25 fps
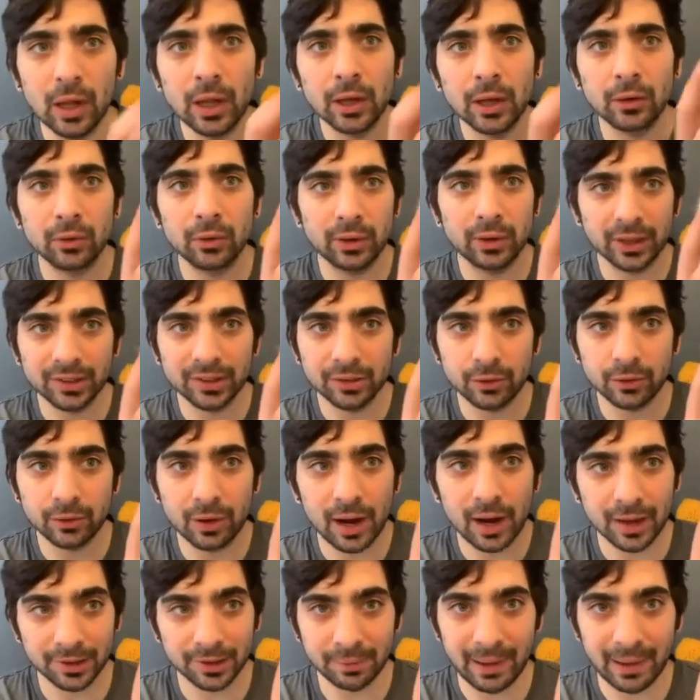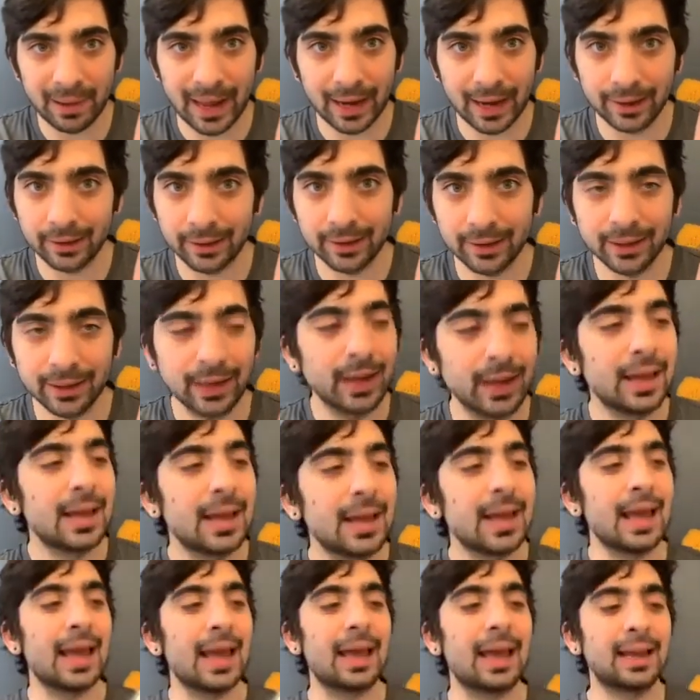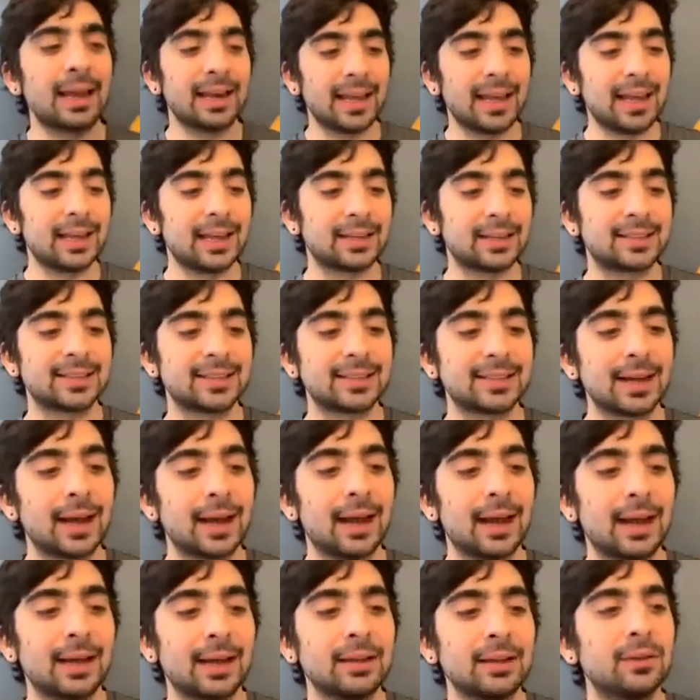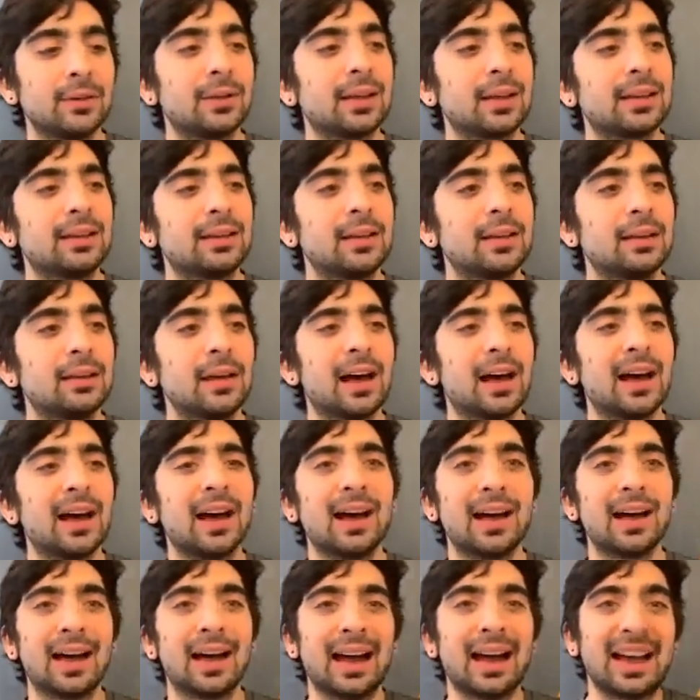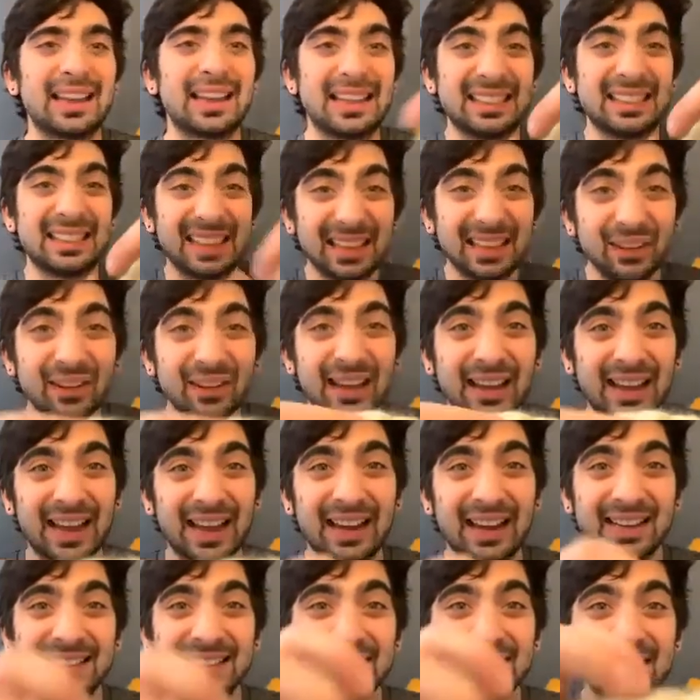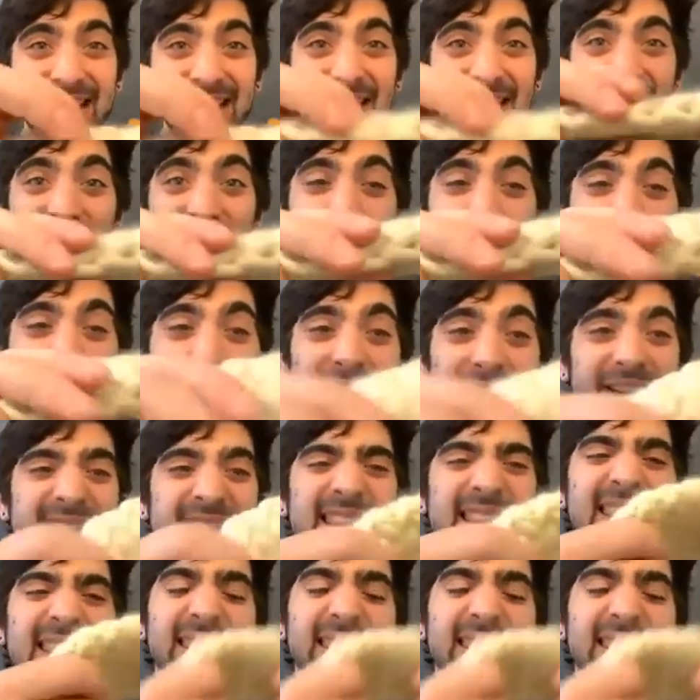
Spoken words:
crisscross pattern, and it's I think you can kind of see it's really